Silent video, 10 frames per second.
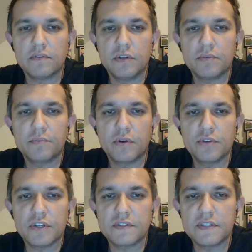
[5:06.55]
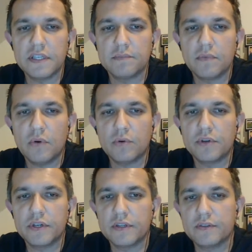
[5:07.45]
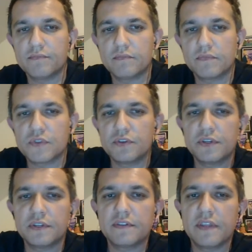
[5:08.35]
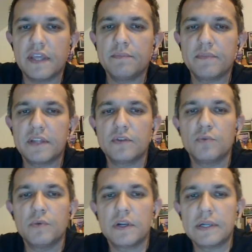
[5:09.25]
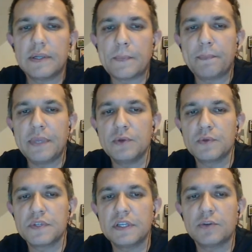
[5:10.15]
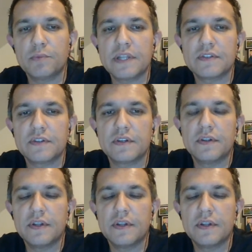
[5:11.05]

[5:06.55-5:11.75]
your project theme or a certain theme that you will be using, no matter